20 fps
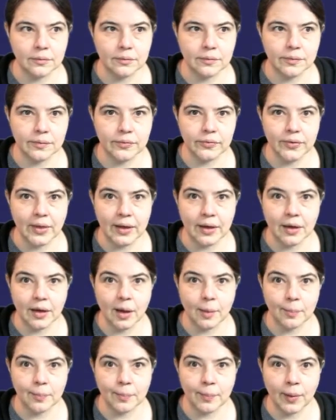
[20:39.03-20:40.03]
set it
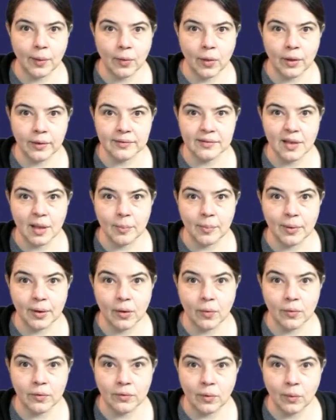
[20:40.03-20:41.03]
up a long time
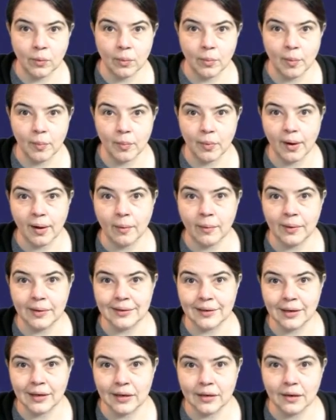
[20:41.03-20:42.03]
ago and don't remember how I
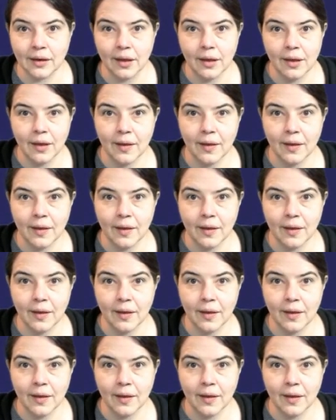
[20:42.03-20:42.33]
did it.